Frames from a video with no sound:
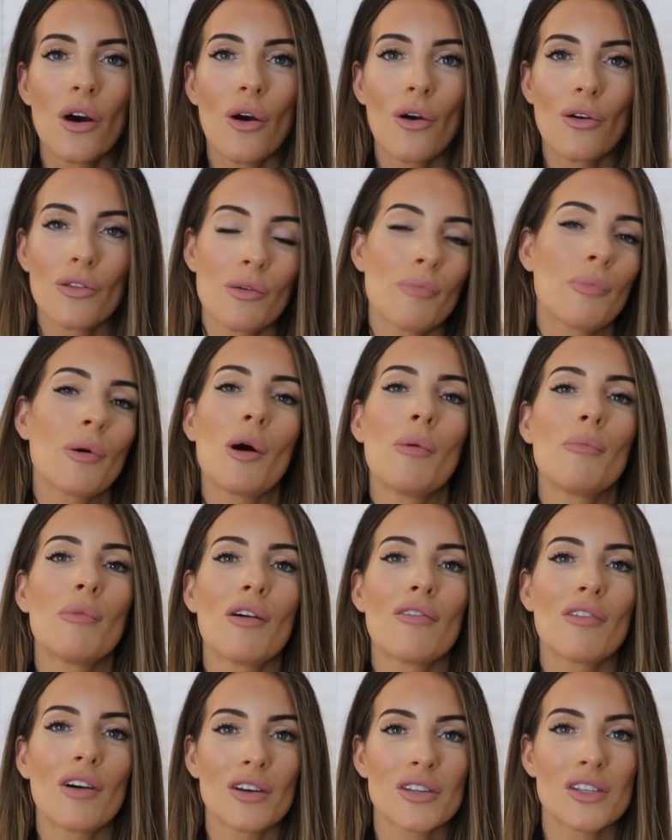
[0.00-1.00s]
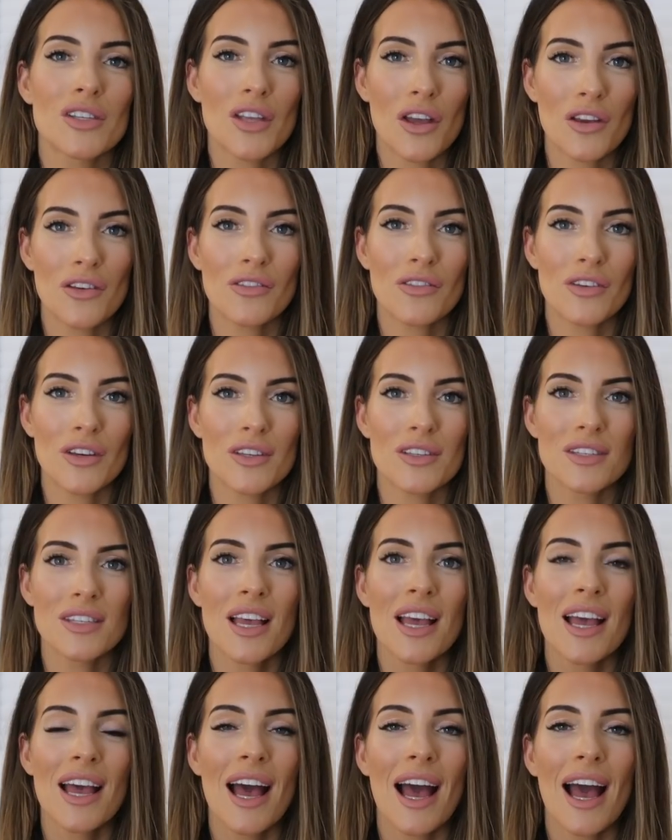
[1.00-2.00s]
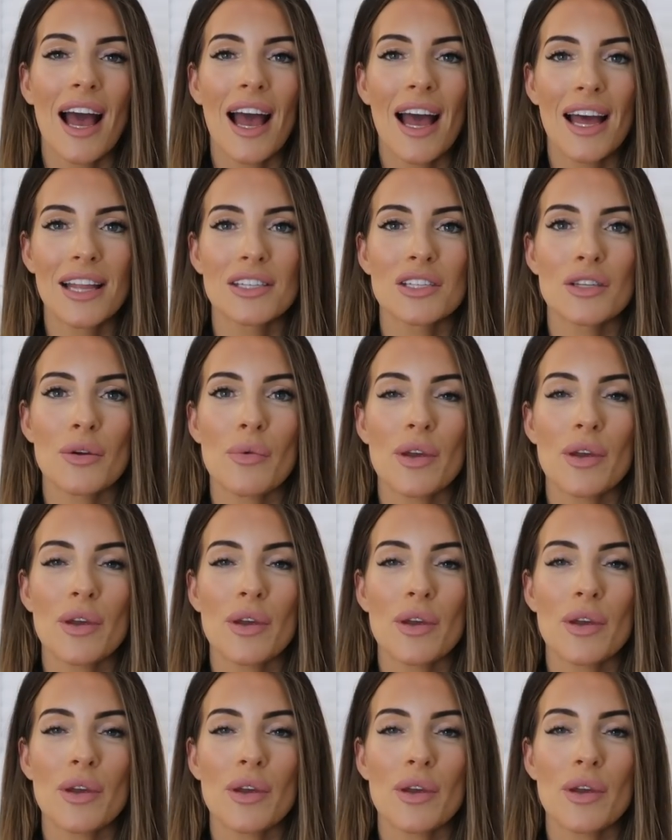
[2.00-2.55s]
on the bottom of our sofas, and